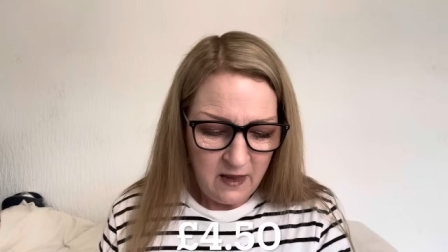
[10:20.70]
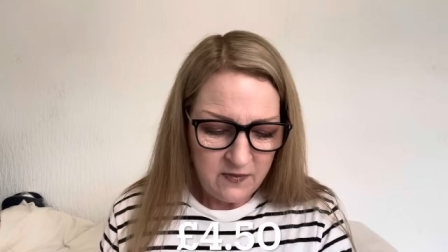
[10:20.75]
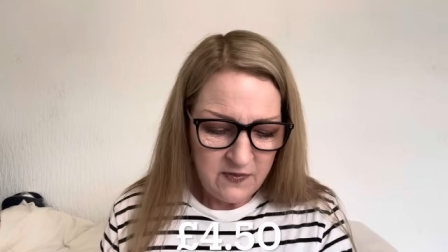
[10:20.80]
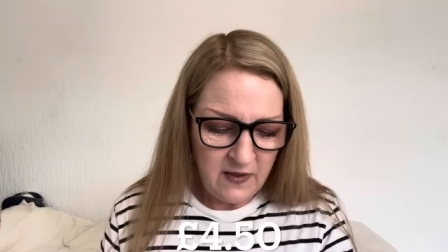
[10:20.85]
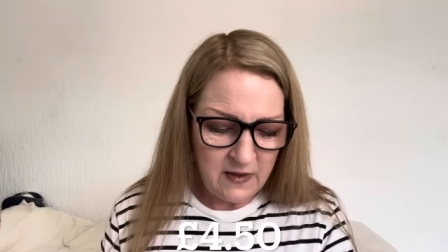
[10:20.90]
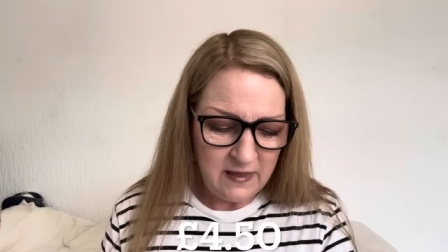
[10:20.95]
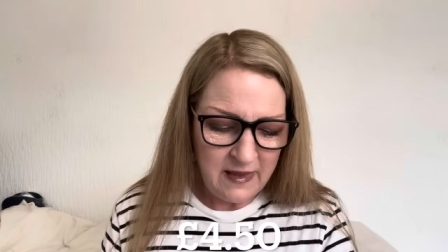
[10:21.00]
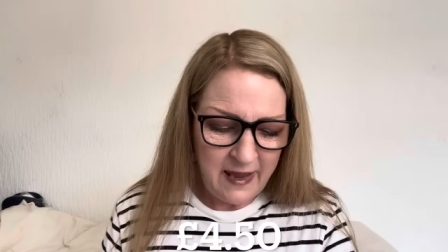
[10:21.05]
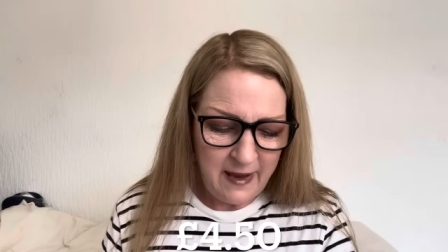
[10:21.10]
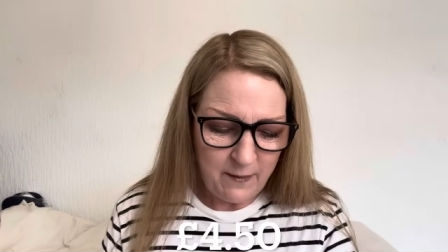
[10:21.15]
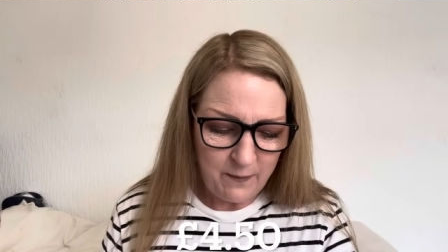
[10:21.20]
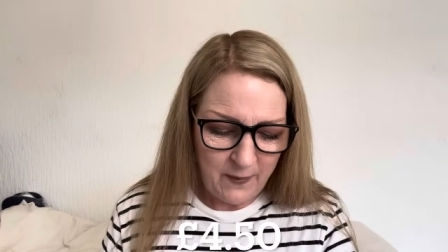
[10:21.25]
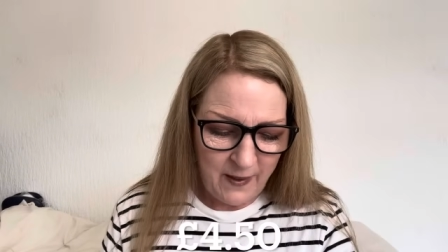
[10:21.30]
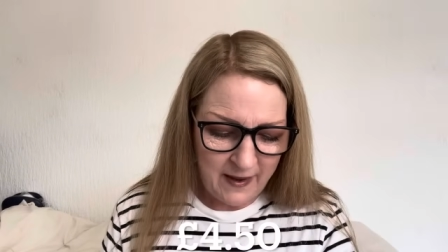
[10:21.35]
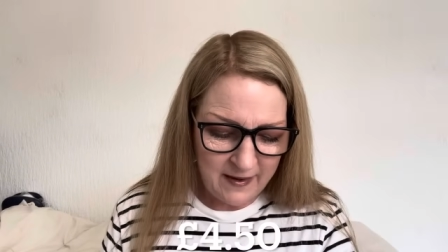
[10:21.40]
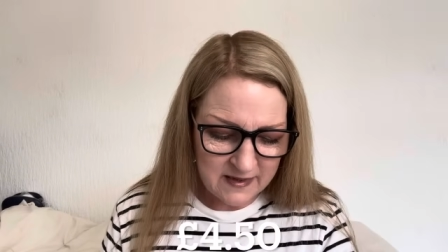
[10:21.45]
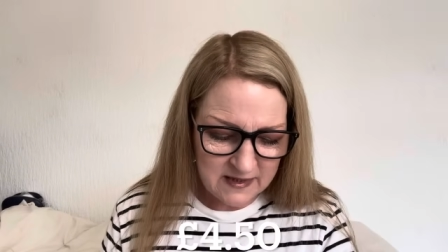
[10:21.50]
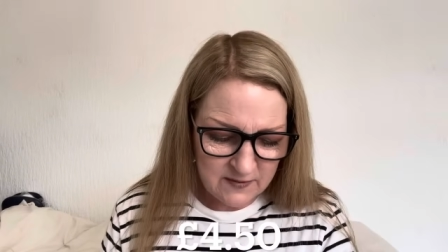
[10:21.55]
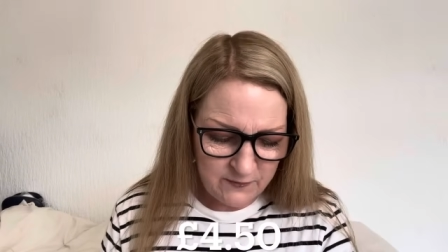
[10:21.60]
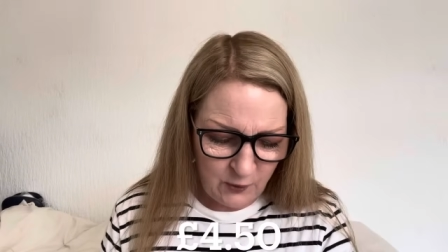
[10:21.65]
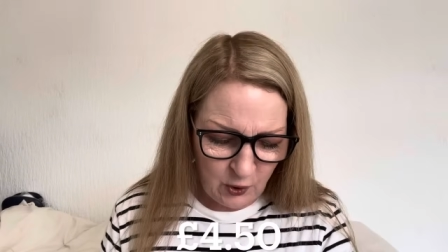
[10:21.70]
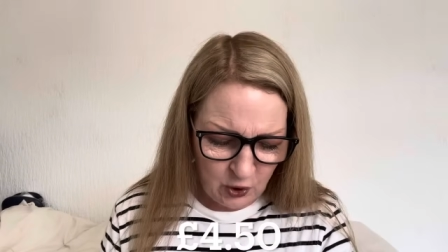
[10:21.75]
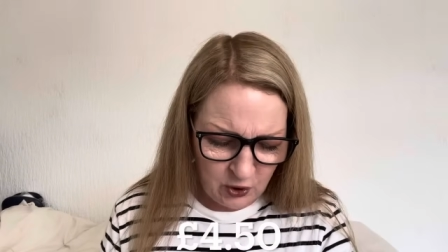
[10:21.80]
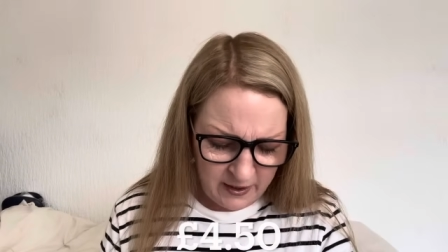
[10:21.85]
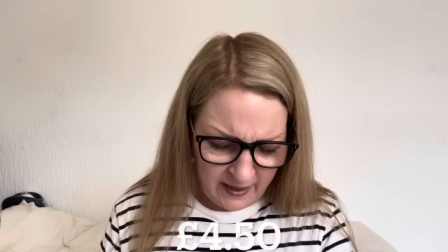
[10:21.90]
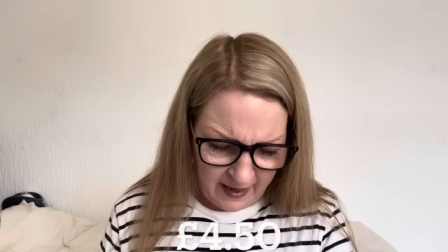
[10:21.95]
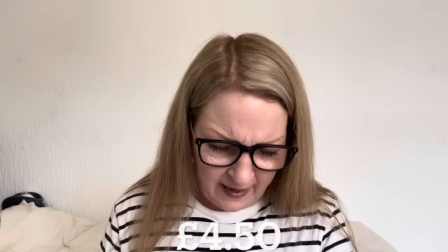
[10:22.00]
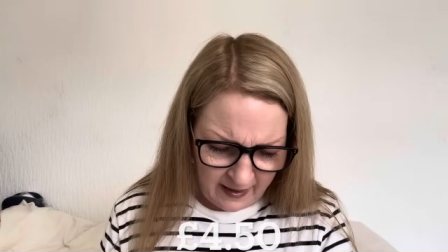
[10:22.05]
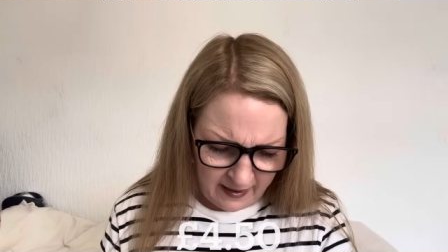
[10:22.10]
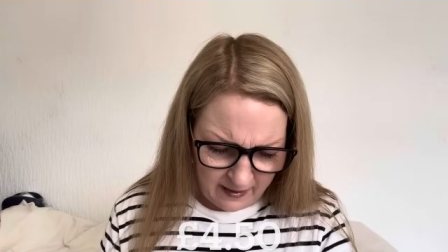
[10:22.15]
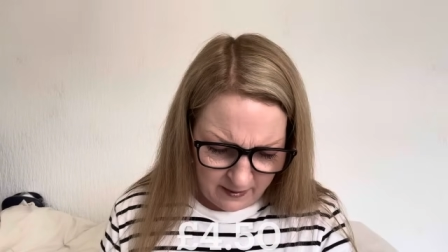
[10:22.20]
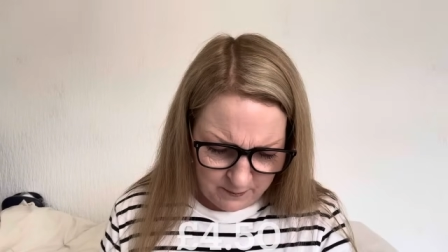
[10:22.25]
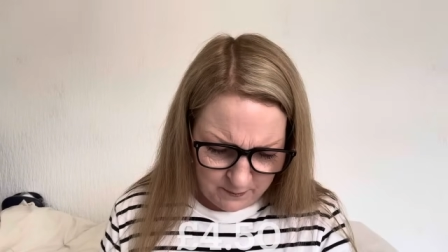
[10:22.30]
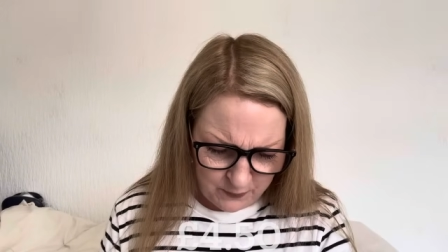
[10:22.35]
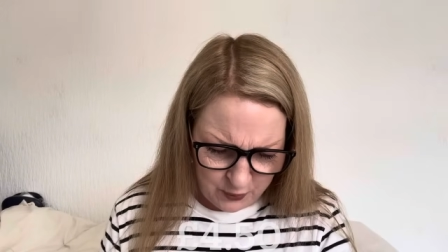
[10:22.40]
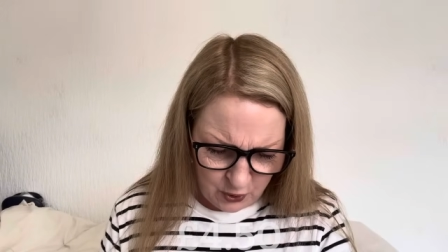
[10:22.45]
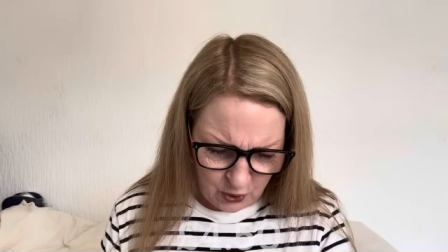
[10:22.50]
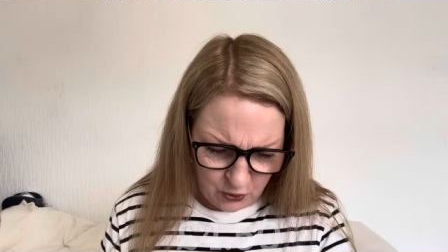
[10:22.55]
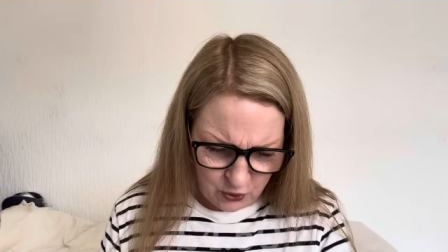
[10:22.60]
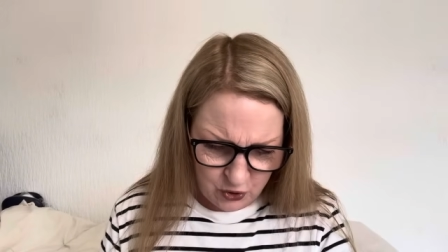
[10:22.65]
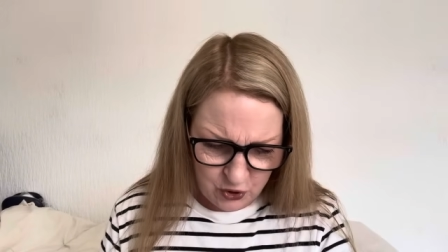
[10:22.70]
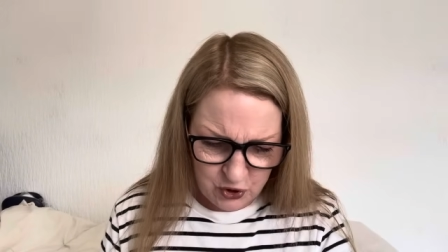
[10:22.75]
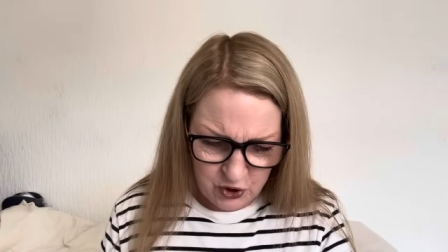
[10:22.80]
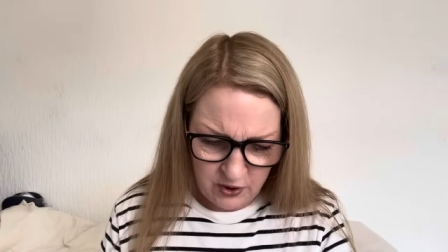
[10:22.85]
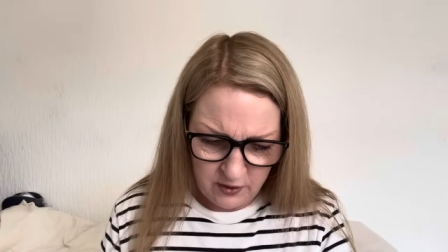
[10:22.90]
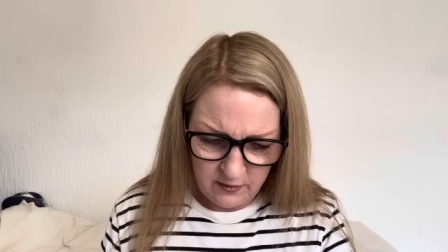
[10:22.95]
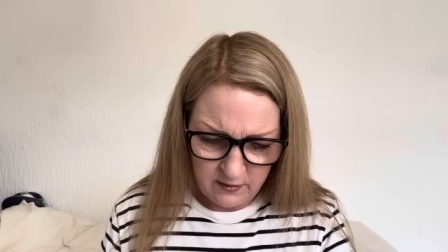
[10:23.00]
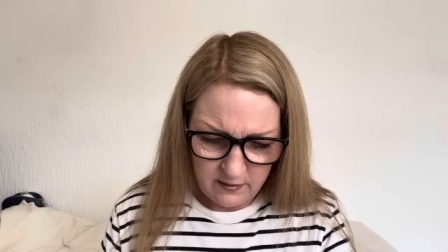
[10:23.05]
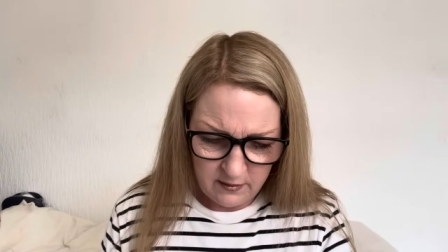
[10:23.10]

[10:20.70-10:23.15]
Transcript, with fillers: The Lip Exfoliating Brush.